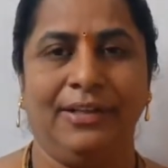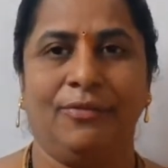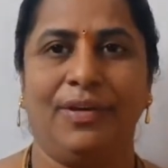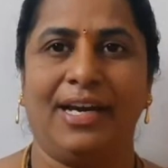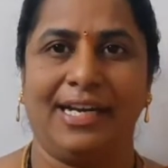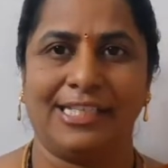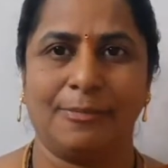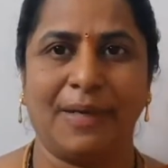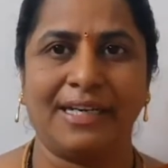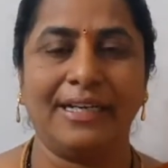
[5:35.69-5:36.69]
We are
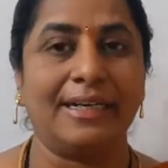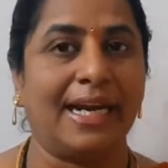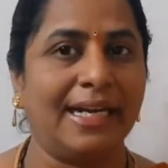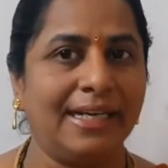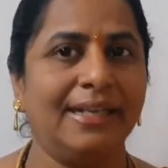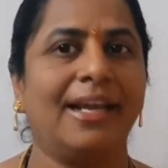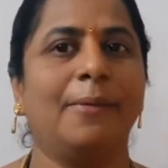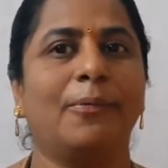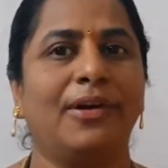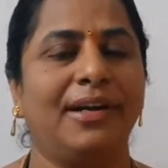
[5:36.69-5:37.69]
expecting
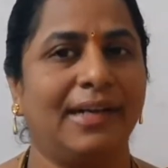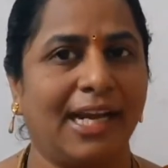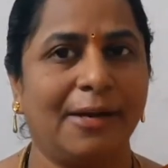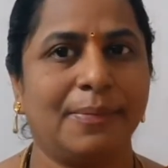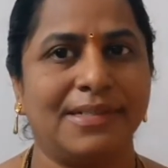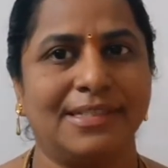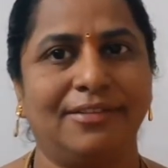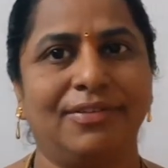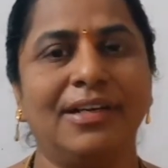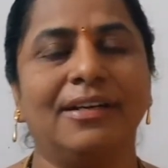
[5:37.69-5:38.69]
99.9%
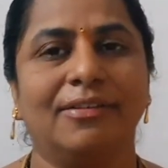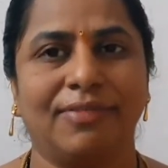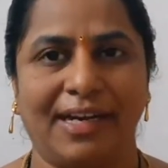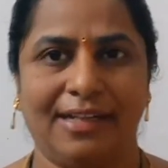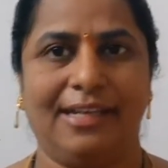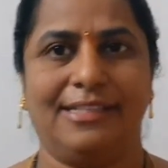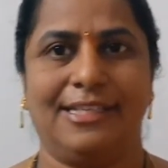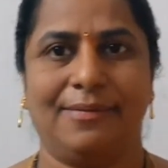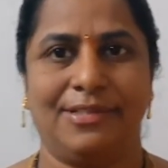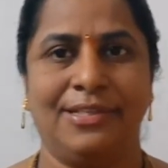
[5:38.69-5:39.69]
for final
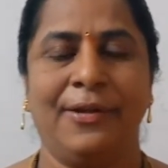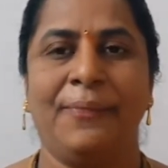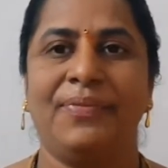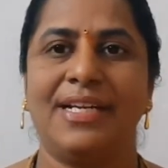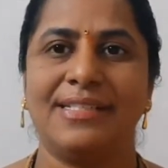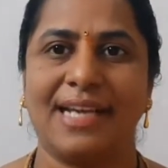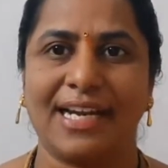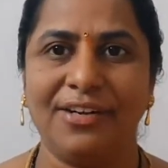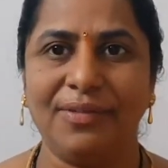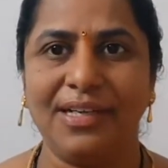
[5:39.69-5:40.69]
exams. Then
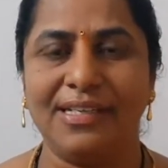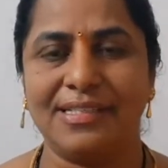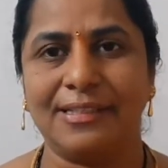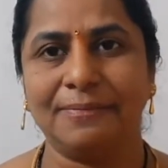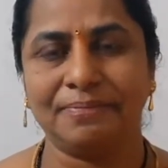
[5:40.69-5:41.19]
second one is